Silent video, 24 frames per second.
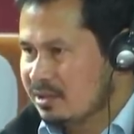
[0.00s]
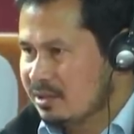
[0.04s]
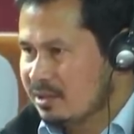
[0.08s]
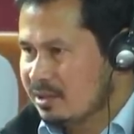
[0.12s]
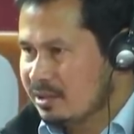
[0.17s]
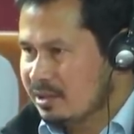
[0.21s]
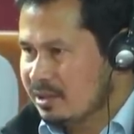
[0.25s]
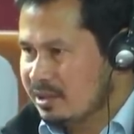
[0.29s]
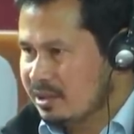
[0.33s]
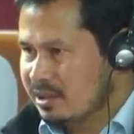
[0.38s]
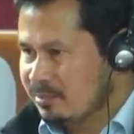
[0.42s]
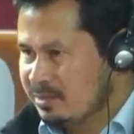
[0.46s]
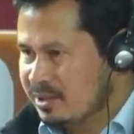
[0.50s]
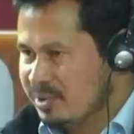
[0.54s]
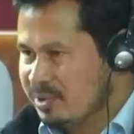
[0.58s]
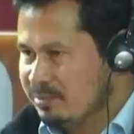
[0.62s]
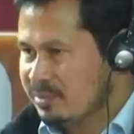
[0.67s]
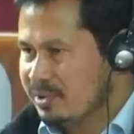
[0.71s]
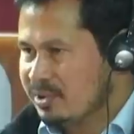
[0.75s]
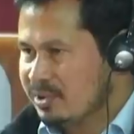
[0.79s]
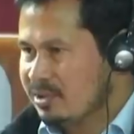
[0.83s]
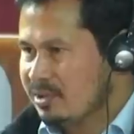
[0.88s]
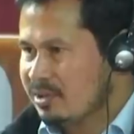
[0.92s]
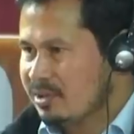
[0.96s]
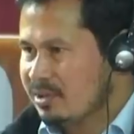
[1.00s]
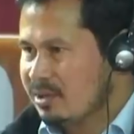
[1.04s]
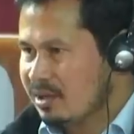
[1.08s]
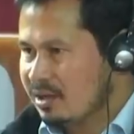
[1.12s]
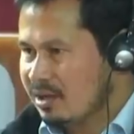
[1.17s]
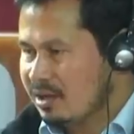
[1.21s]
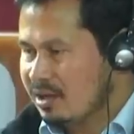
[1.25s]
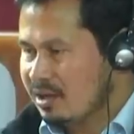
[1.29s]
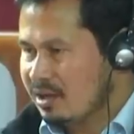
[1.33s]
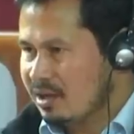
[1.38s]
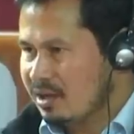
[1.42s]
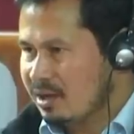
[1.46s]
the people
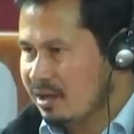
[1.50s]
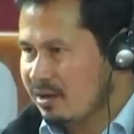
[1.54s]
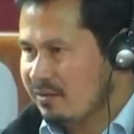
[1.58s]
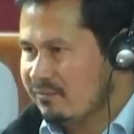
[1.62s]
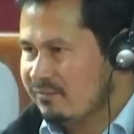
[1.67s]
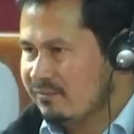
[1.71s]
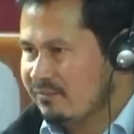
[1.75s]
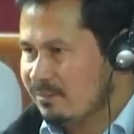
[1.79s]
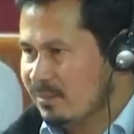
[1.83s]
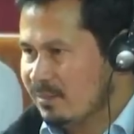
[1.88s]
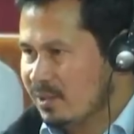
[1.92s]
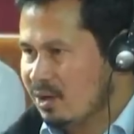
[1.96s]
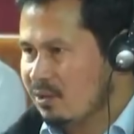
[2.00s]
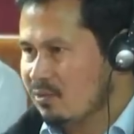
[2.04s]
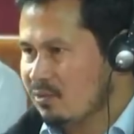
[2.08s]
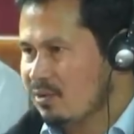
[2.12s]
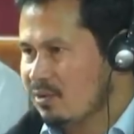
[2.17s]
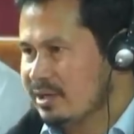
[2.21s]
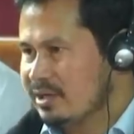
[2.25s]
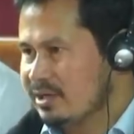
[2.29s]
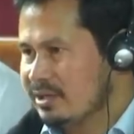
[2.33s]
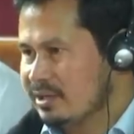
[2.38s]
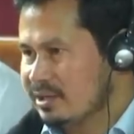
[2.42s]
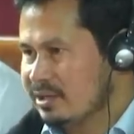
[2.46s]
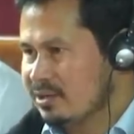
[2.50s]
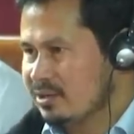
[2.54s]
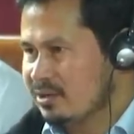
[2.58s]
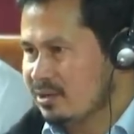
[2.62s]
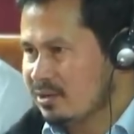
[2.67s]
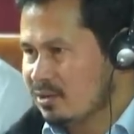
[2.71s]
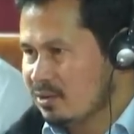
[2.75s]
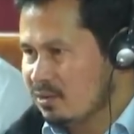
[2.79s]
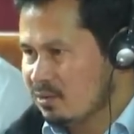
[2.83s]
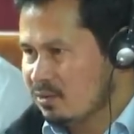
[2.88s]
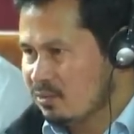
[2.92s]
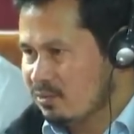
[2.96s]
of Block one area
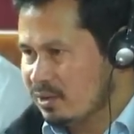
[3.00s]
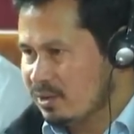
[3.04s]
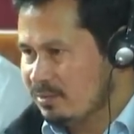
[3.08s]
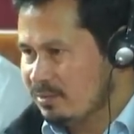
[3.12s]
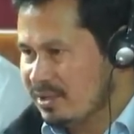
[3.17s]
will be